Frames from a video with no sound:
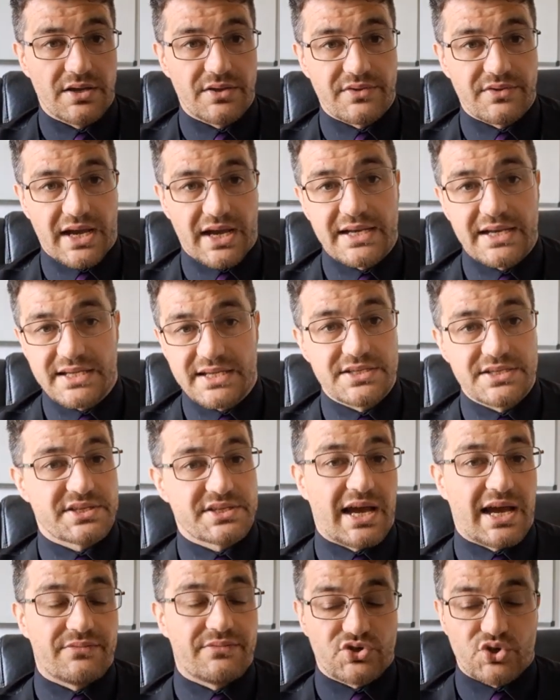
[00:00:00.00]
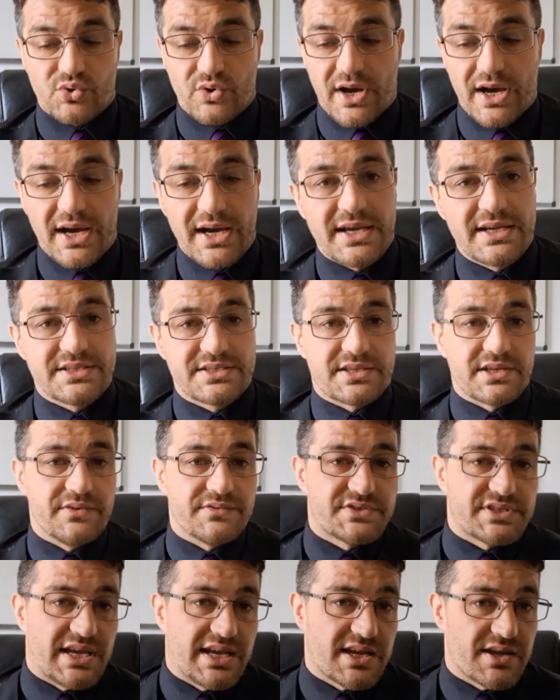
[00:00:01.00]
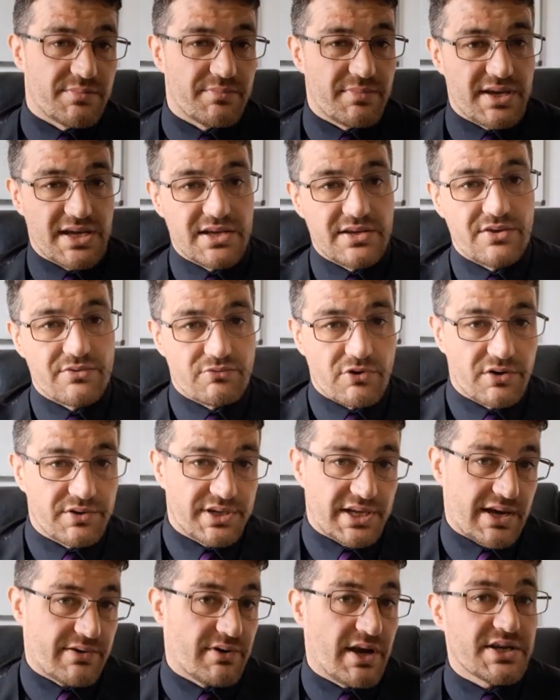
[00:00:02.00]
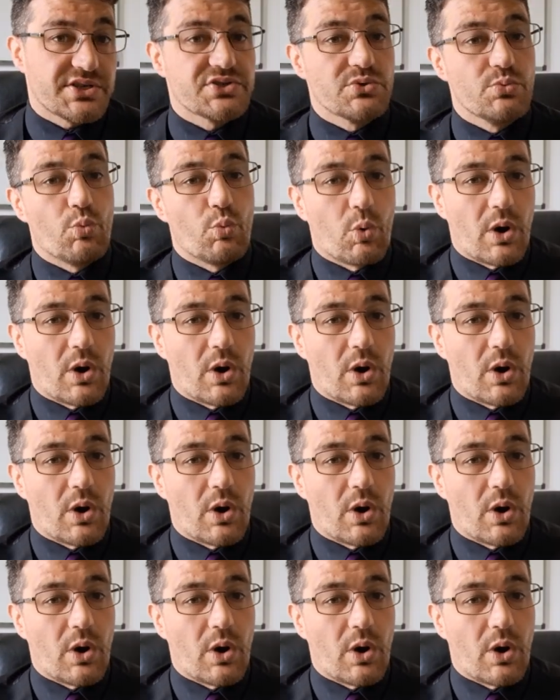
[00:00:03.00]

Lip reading: the ideas that I've tried that have taken me in the wrong direction.